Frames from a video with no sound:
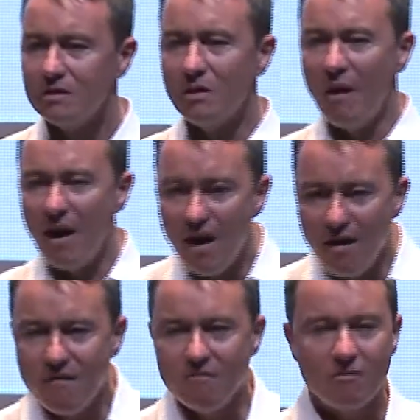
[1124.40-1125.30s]
So
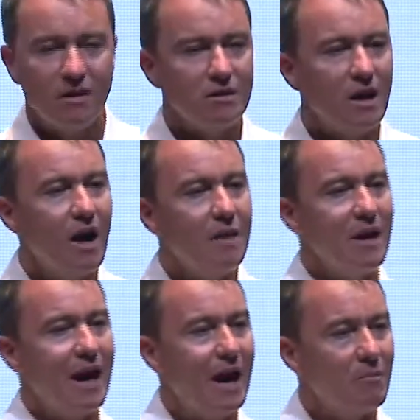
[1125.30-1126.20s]
every time
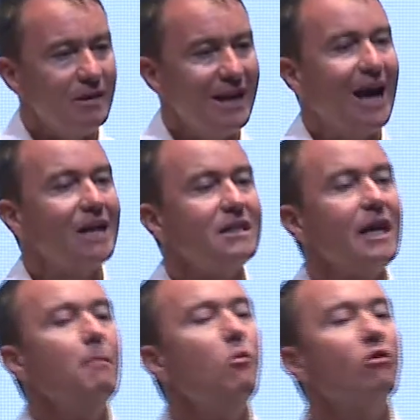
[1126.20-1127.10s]
it happened, it had to
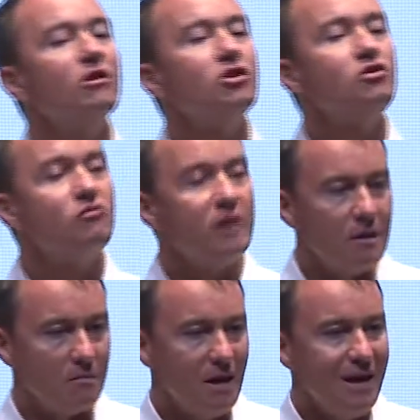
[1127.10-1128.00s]
get more extreme.
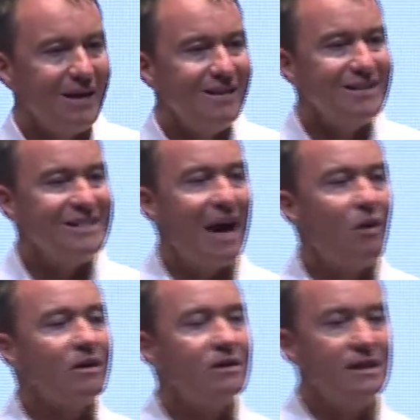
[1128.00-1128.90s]
And this is
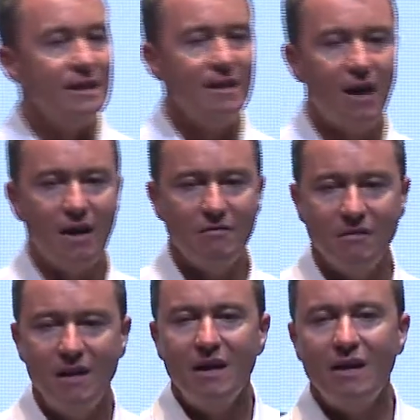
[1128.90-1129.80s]
how I see life.
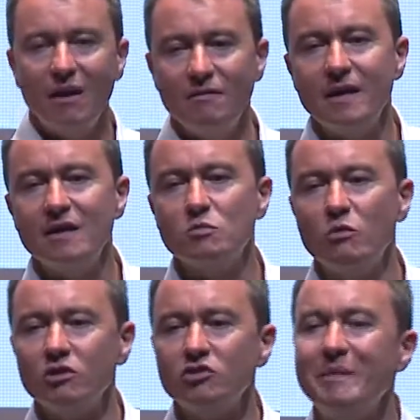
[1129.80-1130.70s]
Life gets
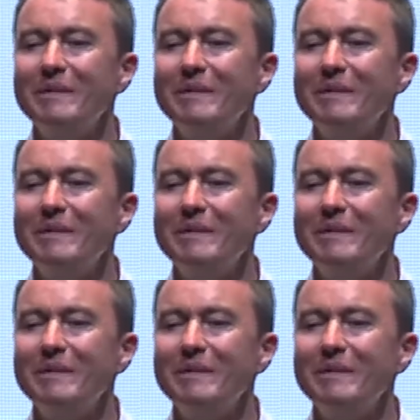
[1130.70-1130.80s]
more extreme.